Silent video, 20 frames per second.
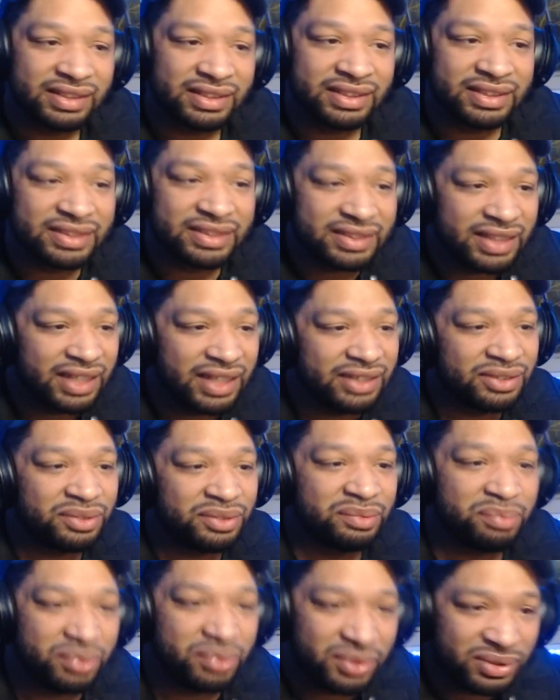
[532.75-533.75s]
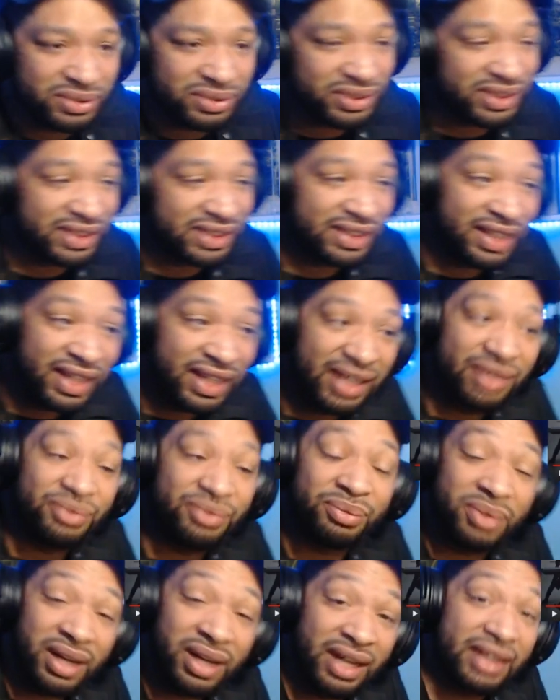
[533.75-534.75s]
This ain't no bullshit. They
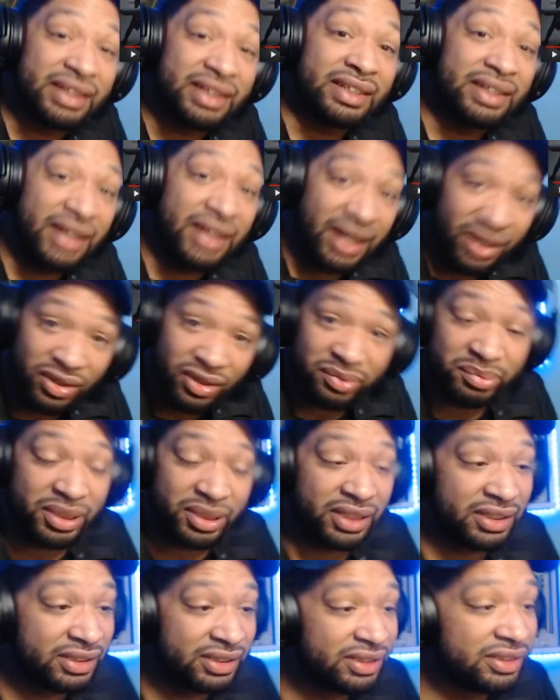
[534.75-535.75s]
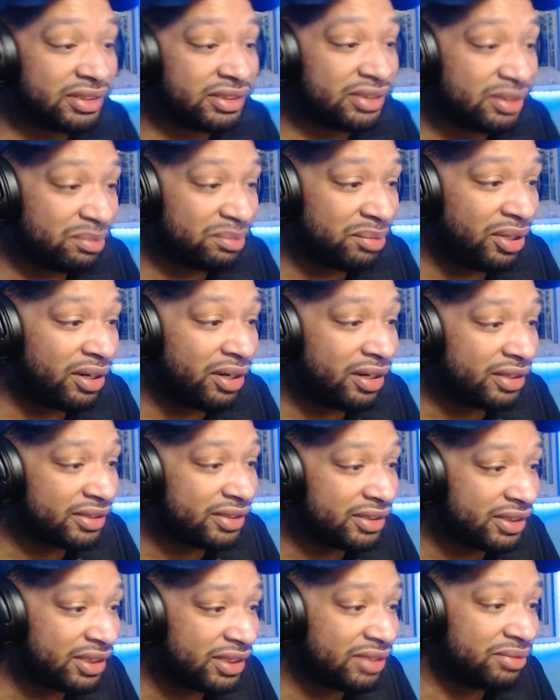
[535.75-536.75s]
rocking out, man. This is some hard
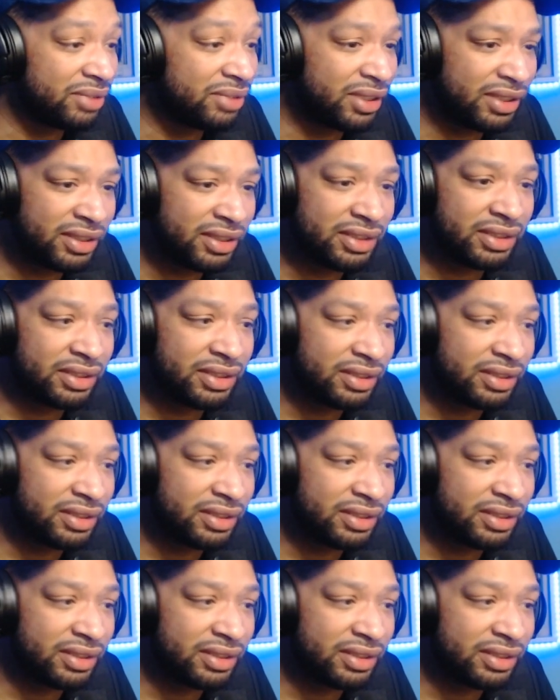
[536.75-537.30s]
shit right here.